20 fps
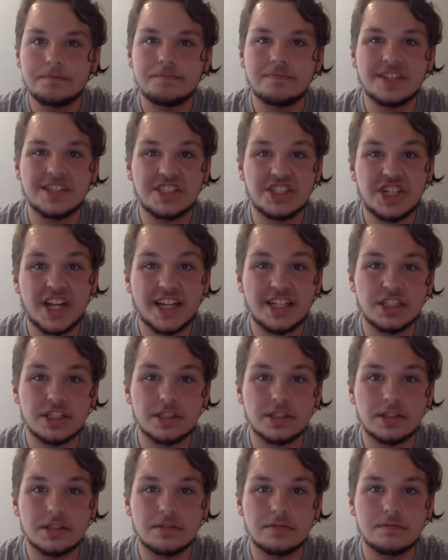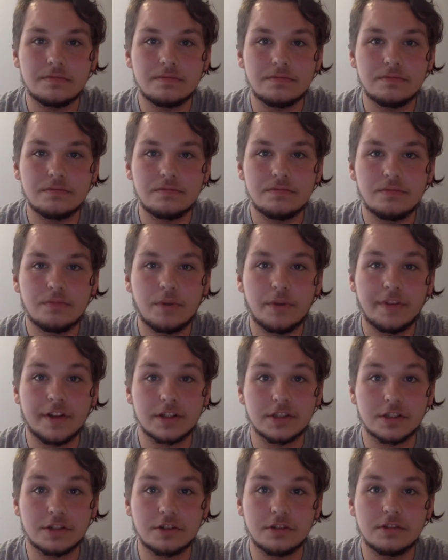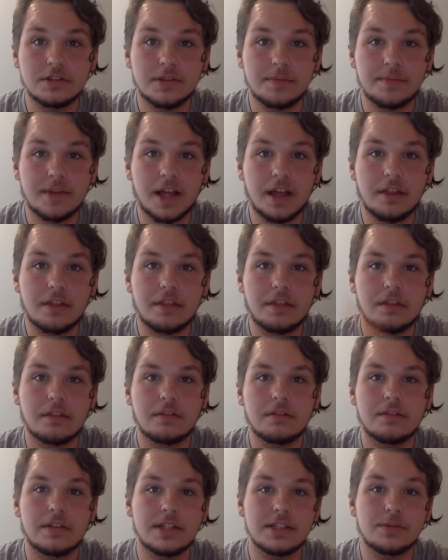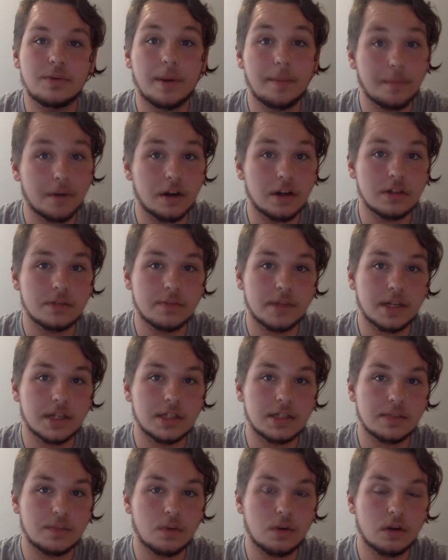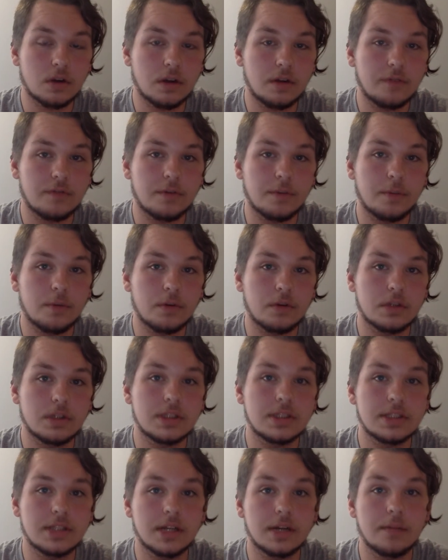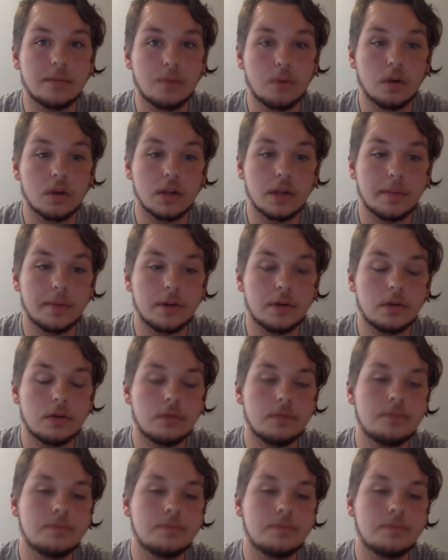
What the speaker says: This changes when there's a gruesome death. That's why murders make us more uncomfortable, because they're more liminal.